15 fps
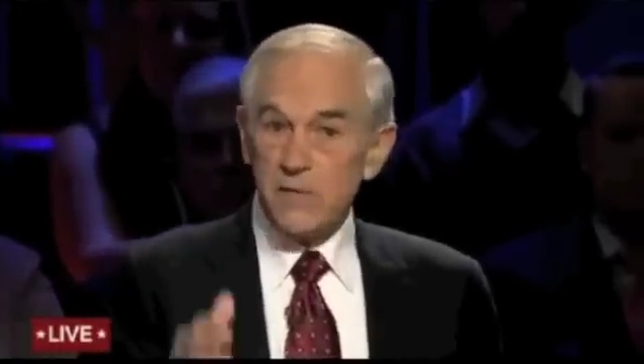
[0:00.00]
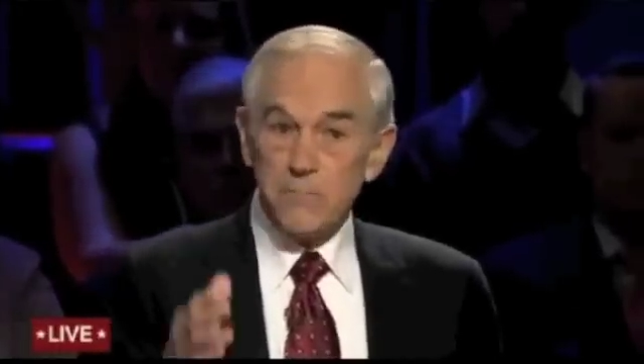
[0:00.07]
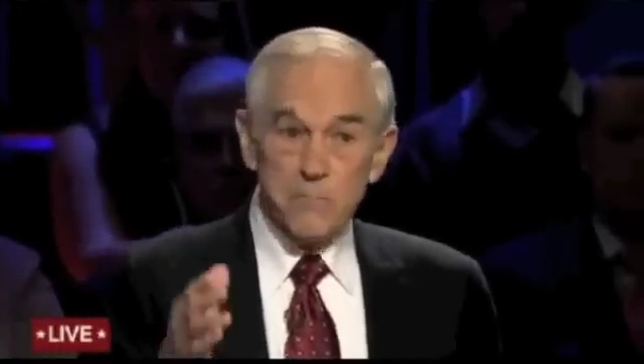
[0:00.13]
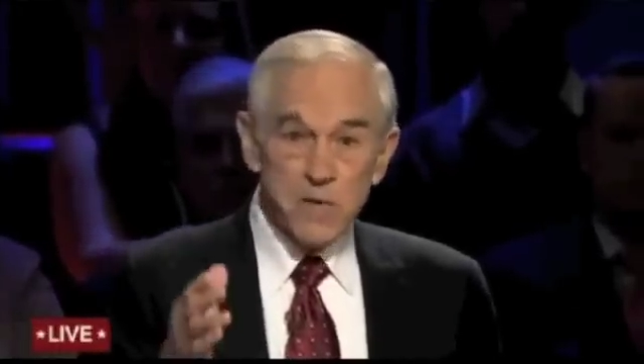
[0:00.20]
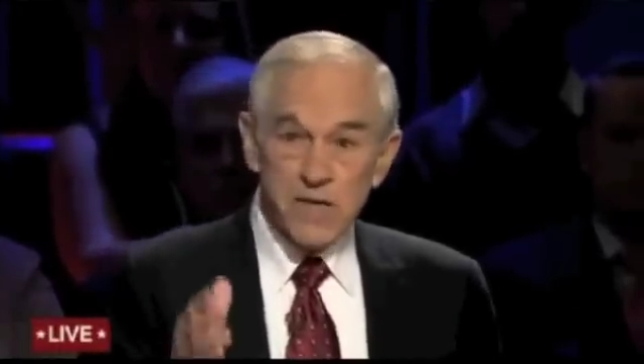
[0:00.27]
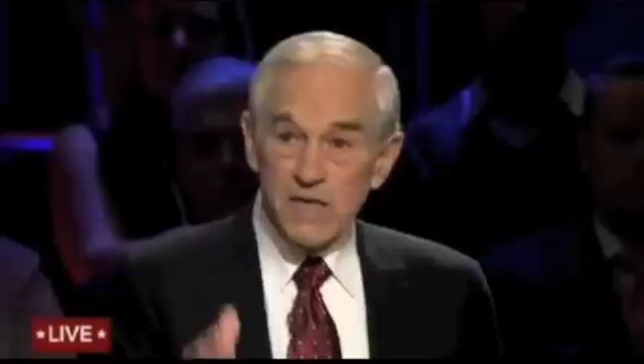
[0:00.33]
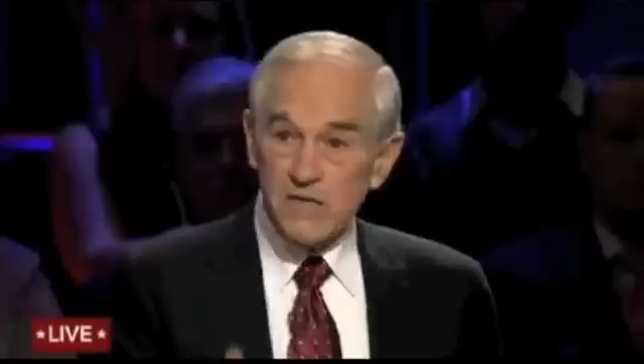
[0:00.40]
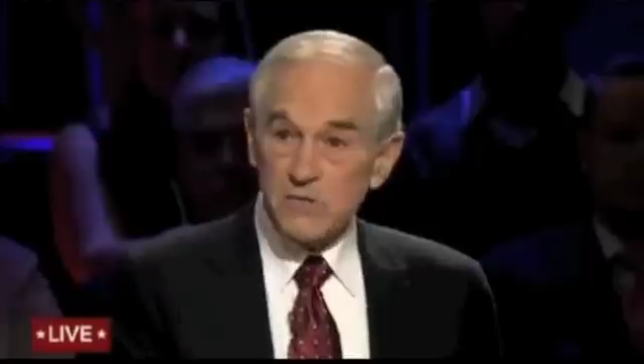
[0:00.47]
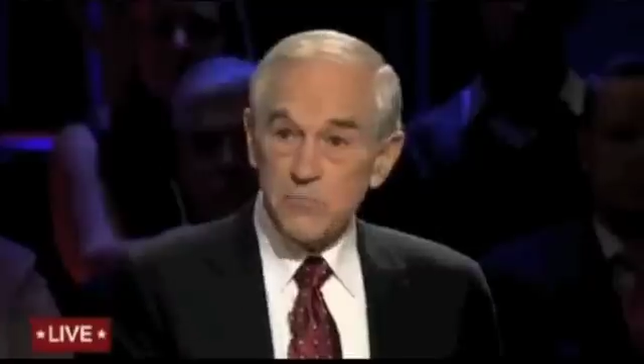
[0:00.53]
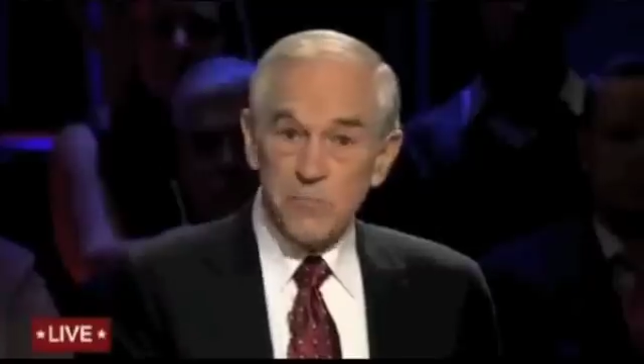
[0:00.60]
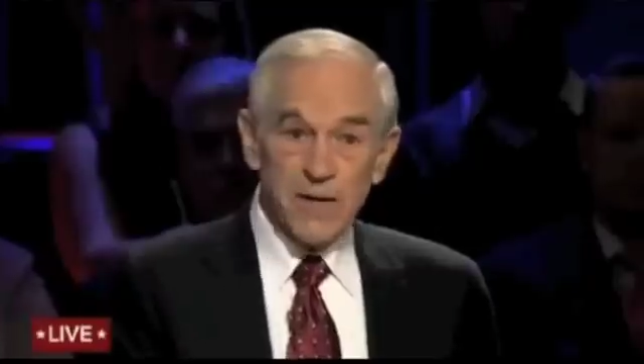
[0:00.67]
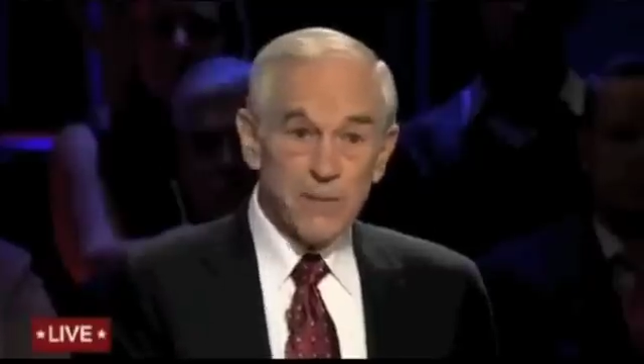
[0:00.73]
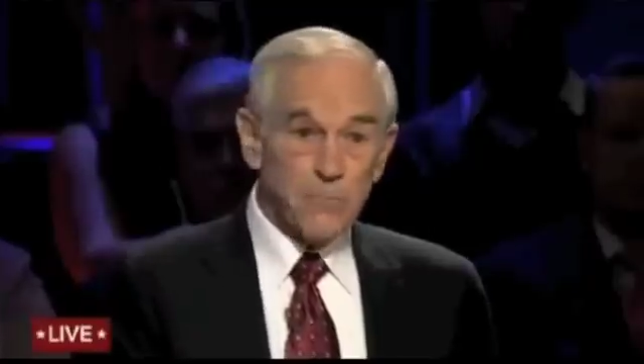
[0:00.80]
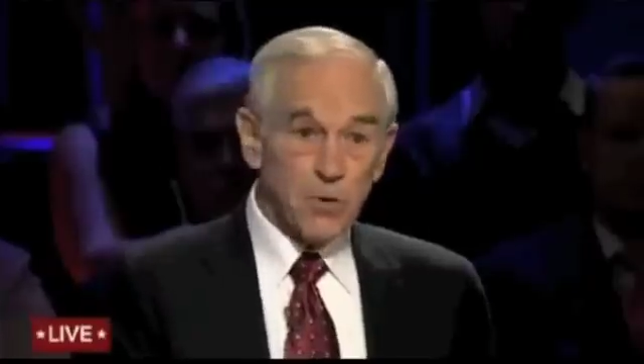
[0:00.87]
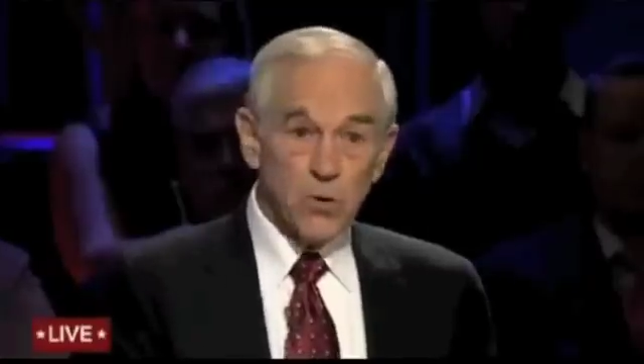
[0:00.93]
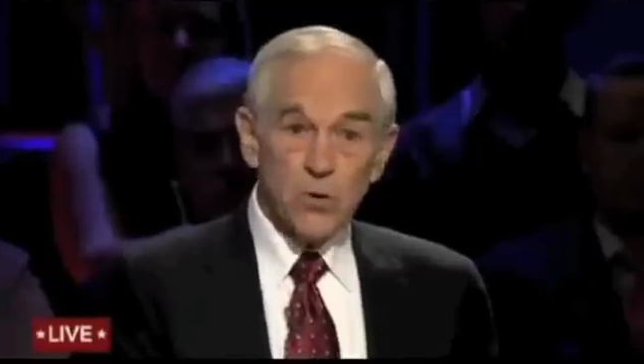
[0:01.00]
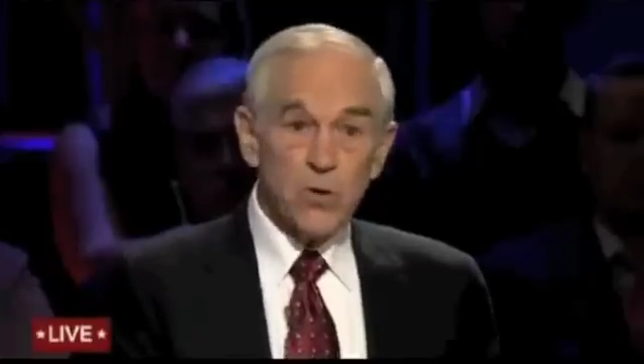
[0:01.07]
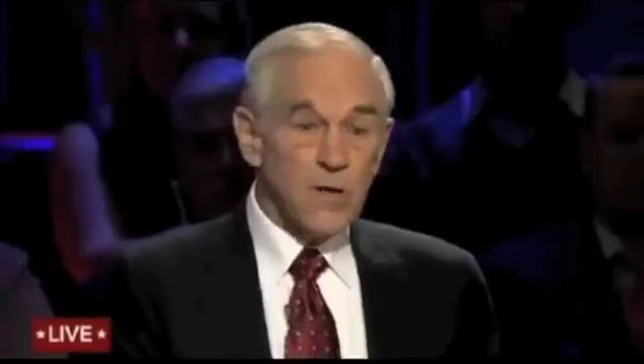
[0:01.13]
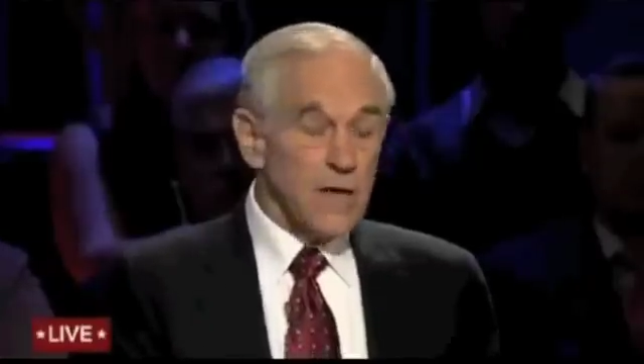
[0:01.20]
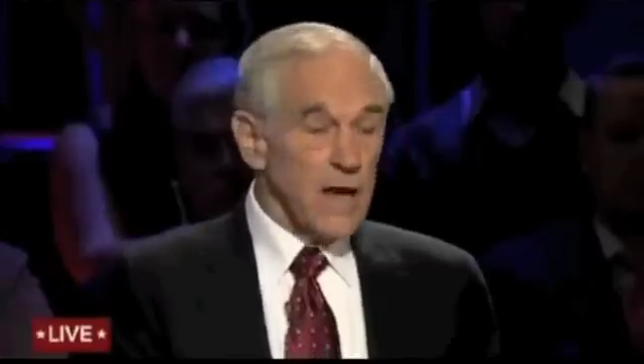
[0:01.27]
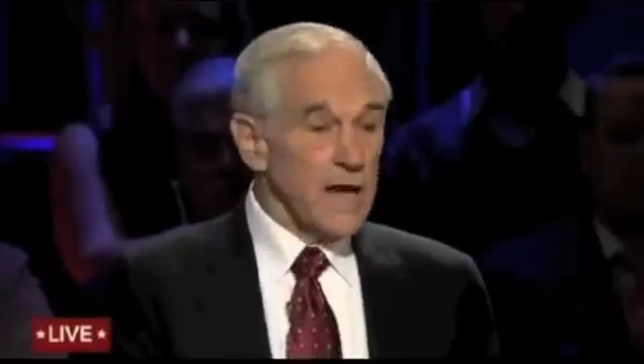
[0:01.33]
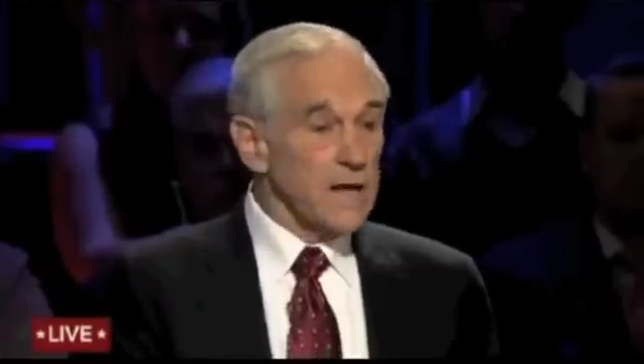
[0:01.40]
the biggest bubble.